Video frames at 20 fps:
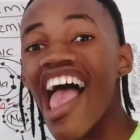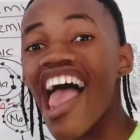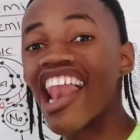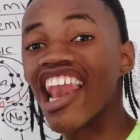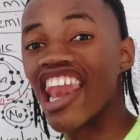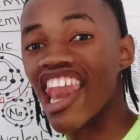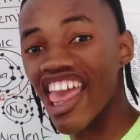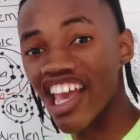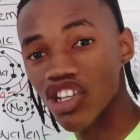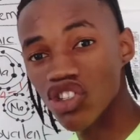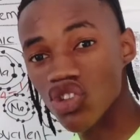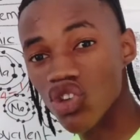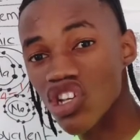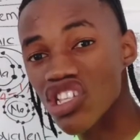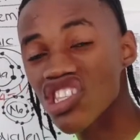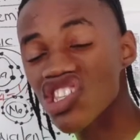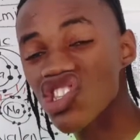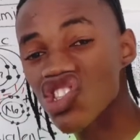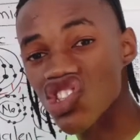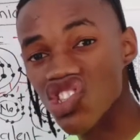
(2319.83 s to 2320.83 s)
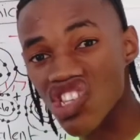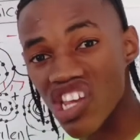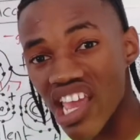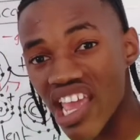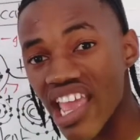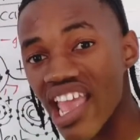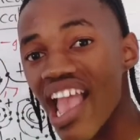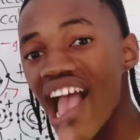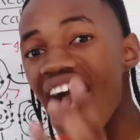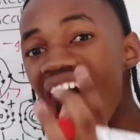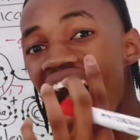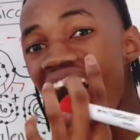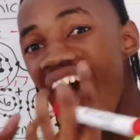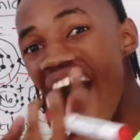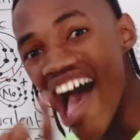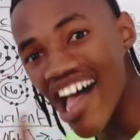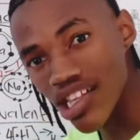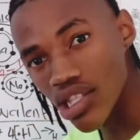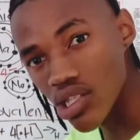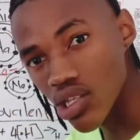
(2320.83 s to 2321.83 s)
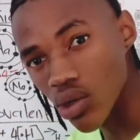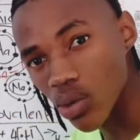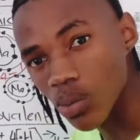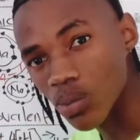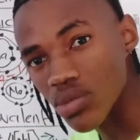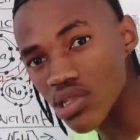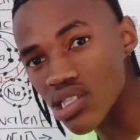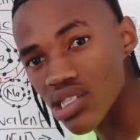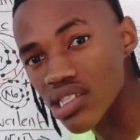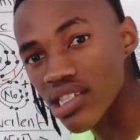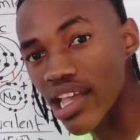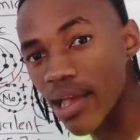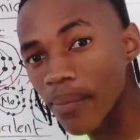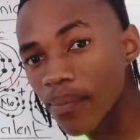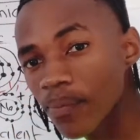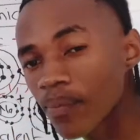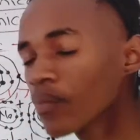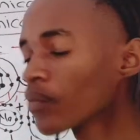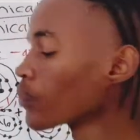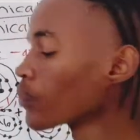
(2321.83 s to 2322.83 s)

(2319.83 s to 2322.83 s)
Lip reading: electrons share atoms. And